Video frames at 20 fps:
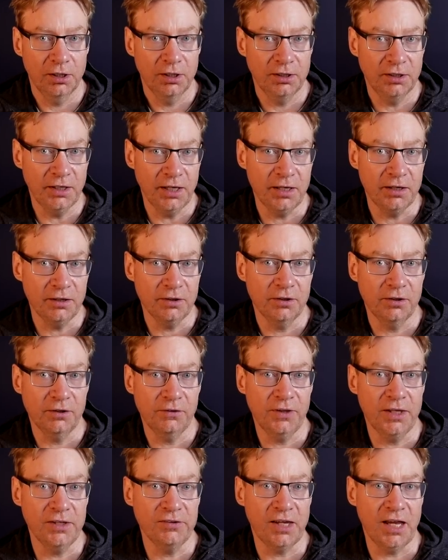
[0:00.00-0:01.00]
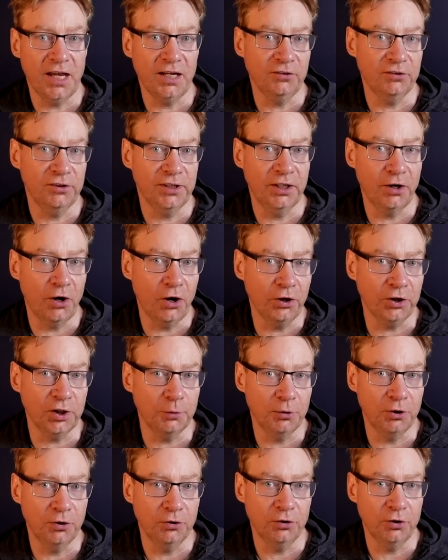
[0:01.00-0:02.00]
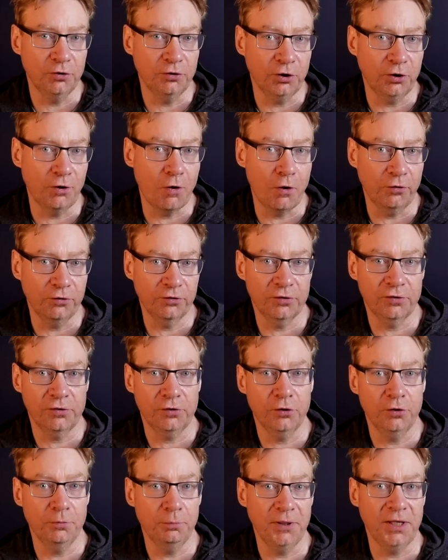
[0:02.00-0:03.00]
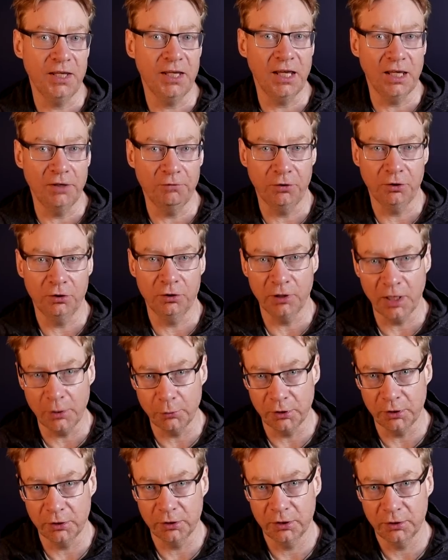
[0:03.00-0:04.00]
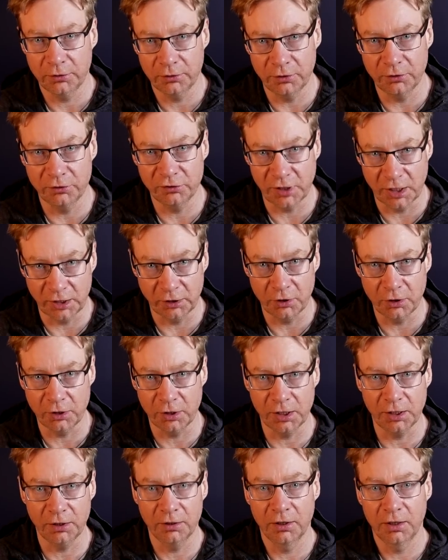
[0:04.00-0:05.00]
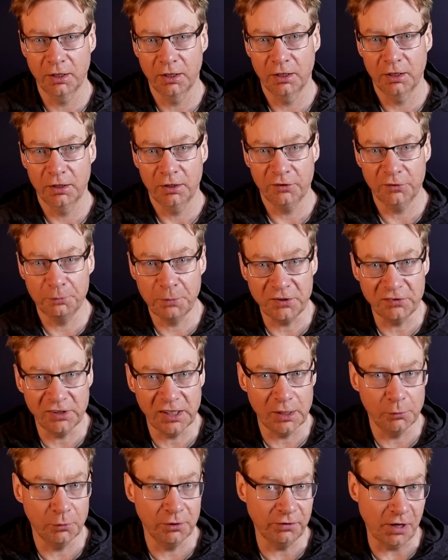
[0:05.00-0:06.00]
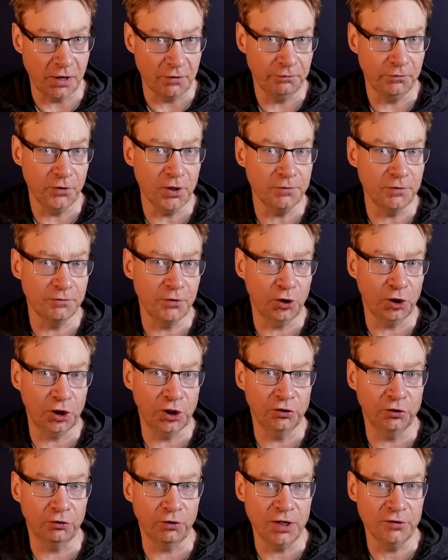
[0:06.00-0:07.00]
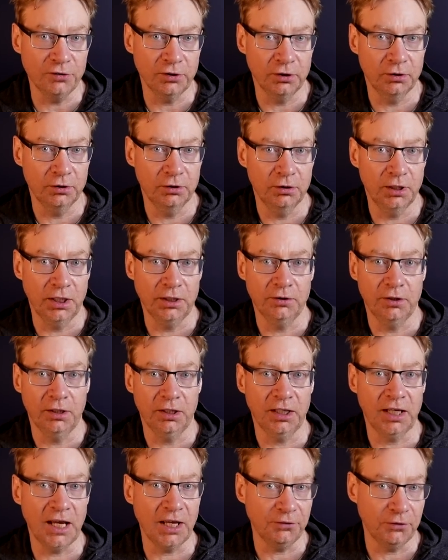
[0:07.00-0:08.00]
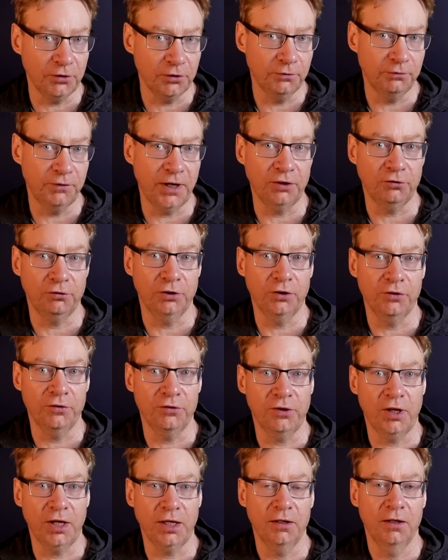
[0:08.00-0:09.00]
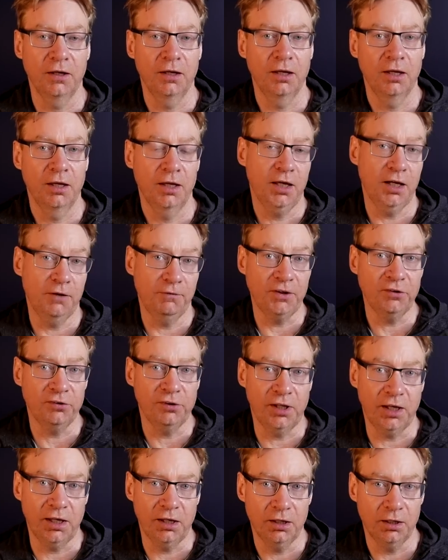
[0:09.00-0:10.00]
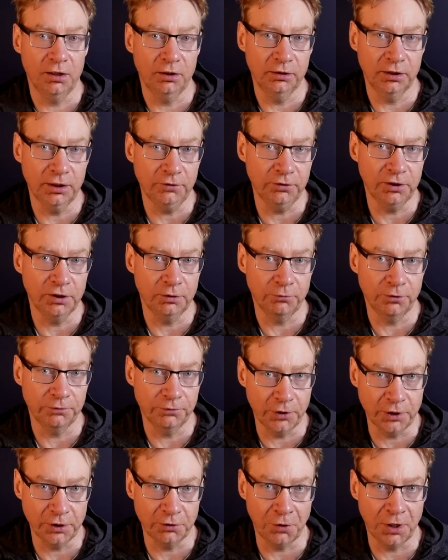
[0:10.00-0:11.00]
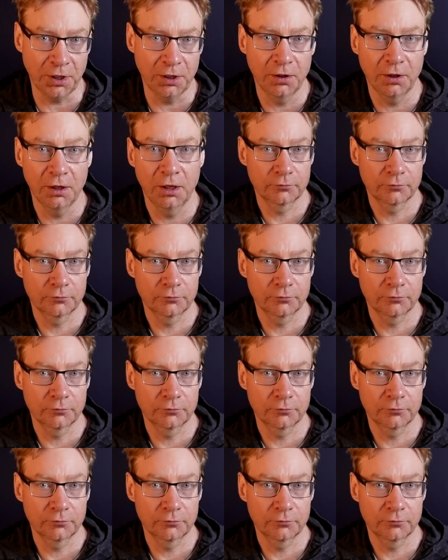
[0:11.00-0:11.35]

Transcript: Yeah, there's actually an argument that the costs could be even lower than Shanghai, especially with further vertical integration like the cathode factory on site, and eventually a lithium refinery.